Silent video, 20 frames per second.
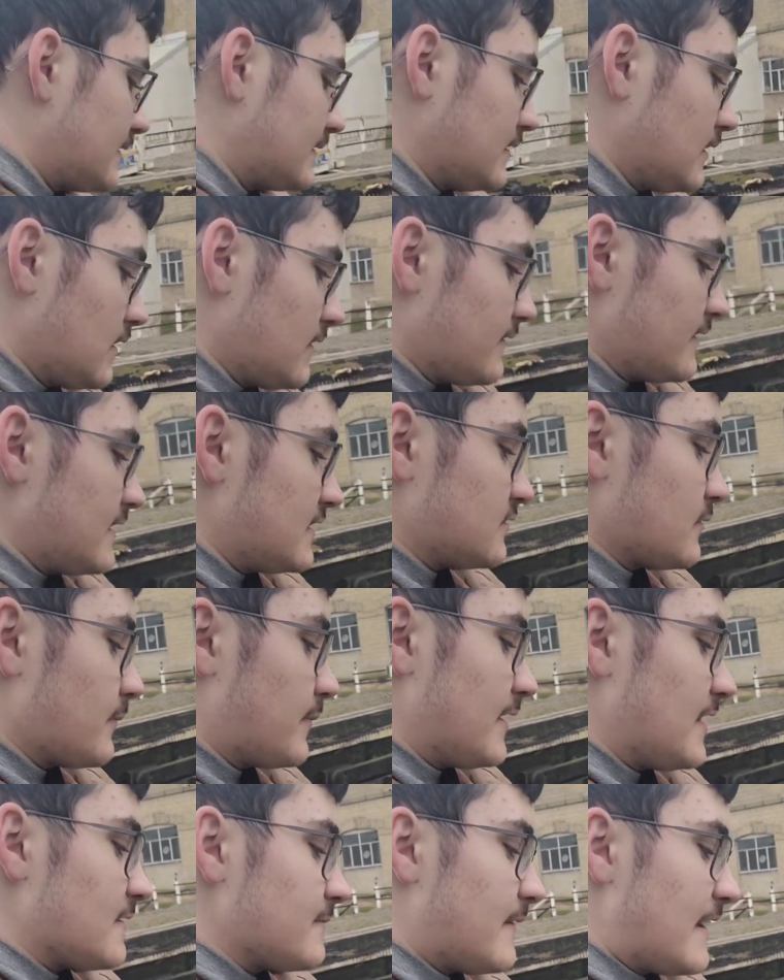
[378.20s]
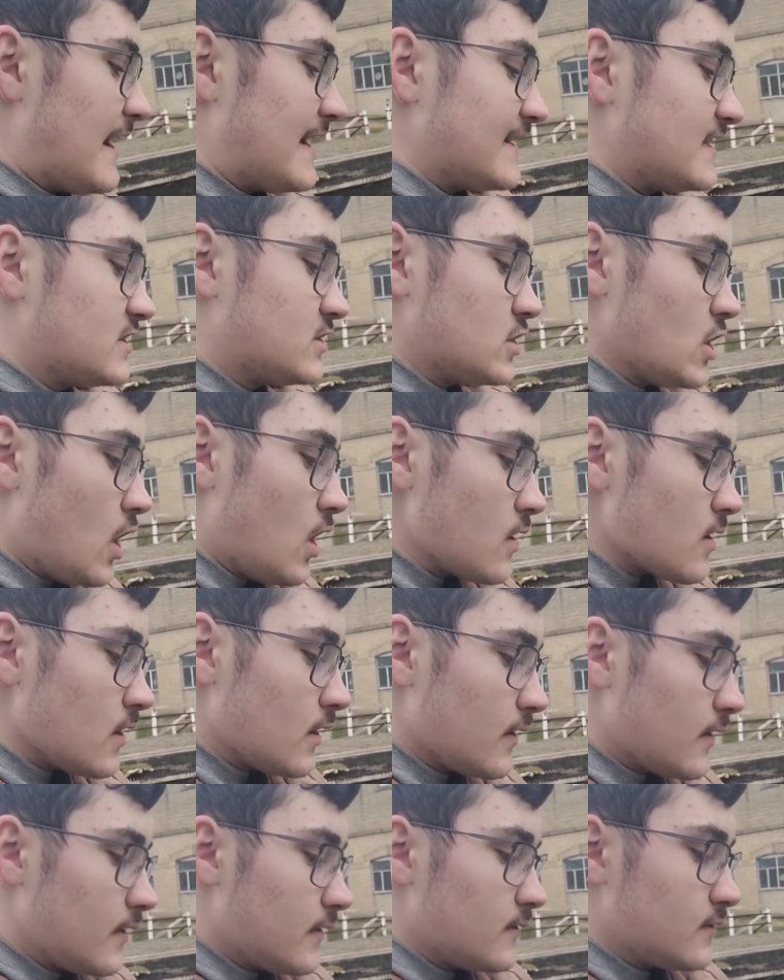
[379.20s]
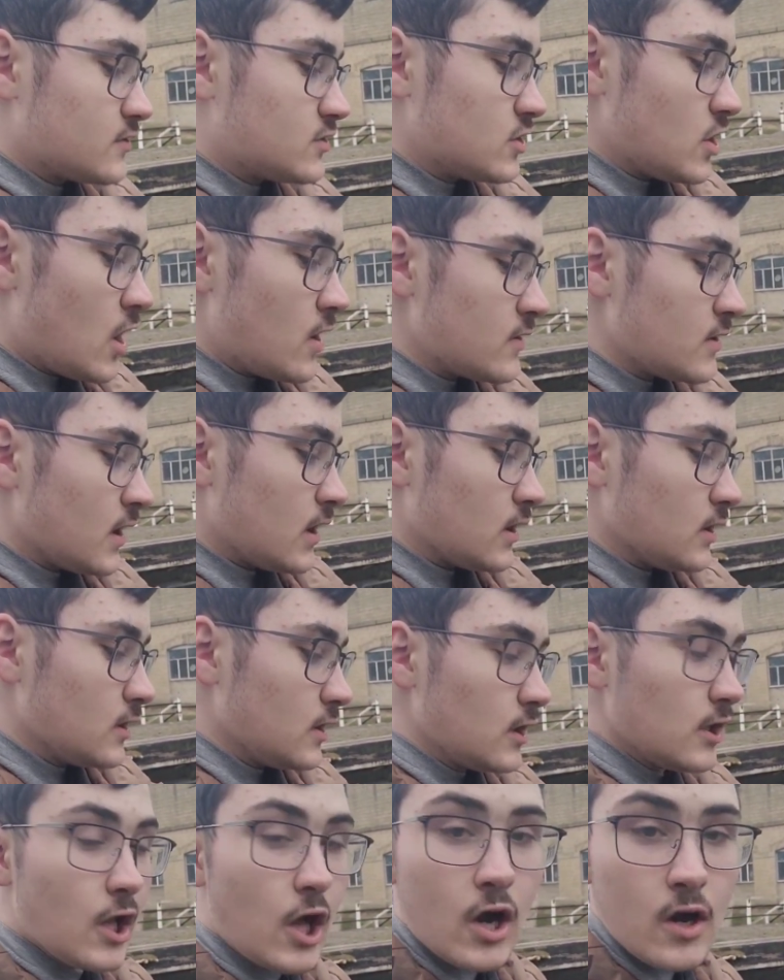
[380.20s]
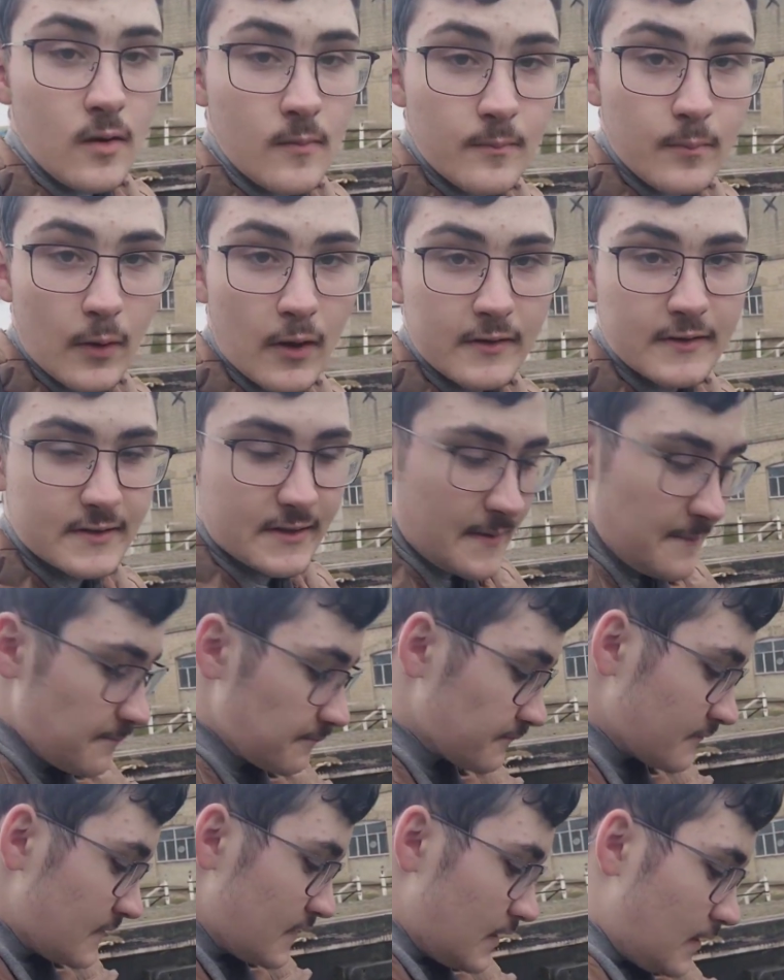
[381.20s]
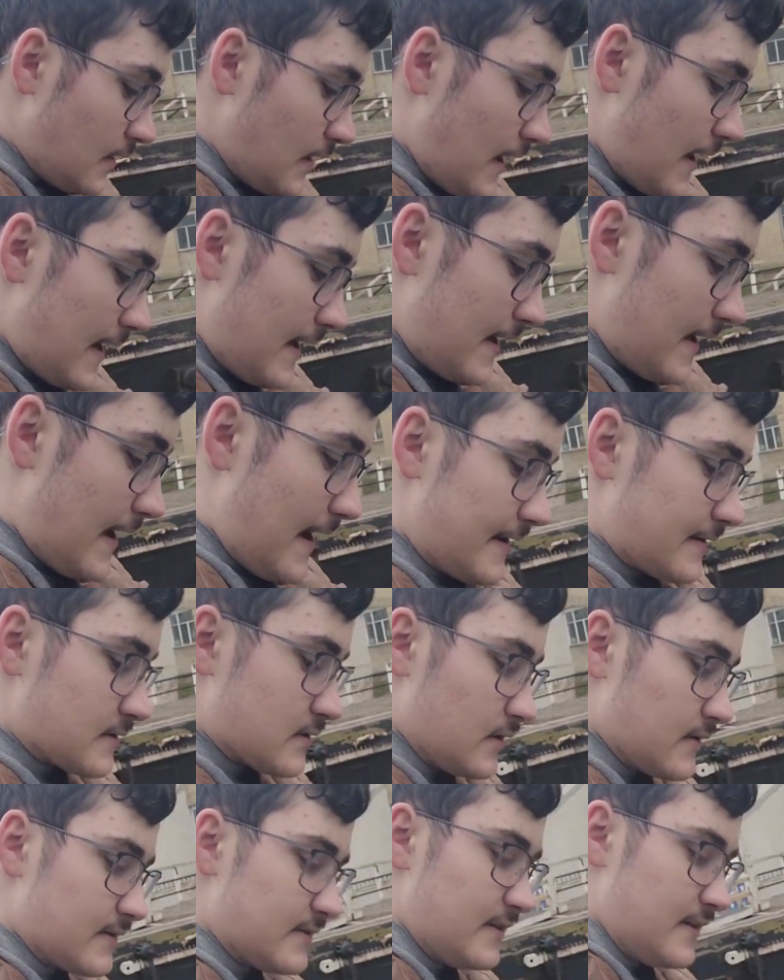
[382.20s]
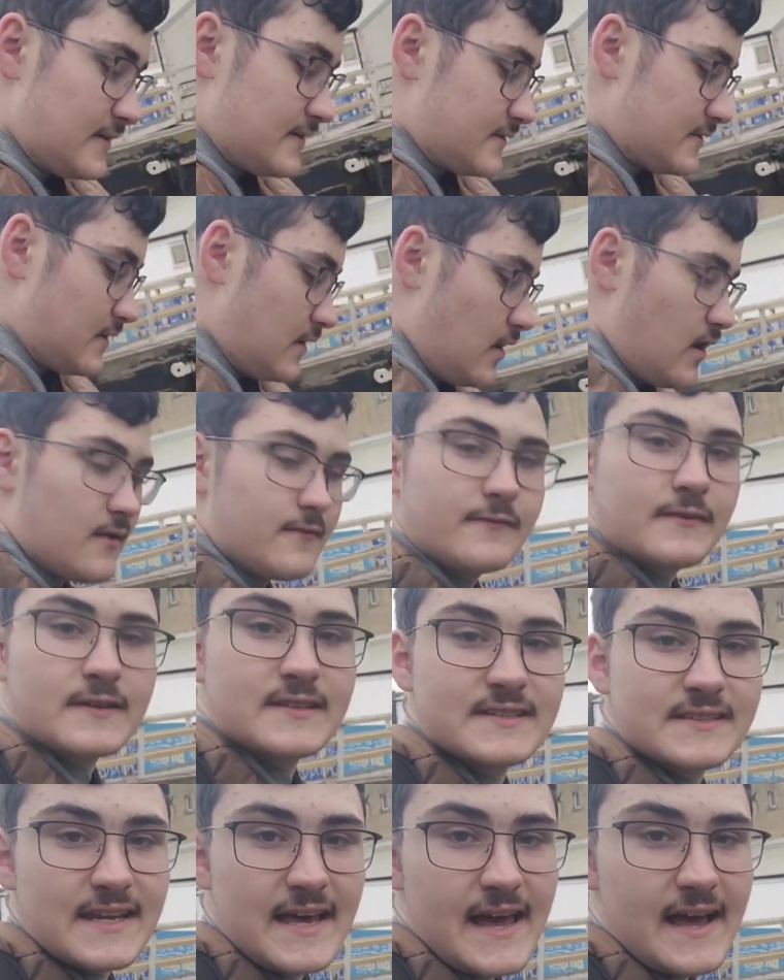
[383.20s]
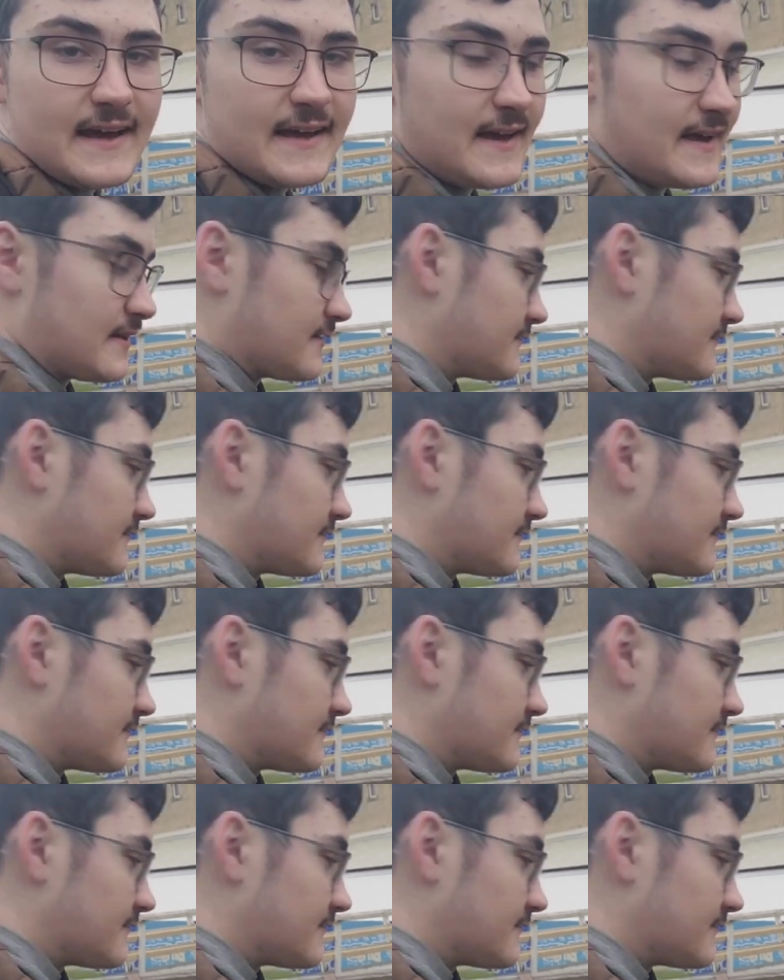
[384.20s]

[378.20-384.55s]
so these were built by John John Longbottom uh, and consist of staircase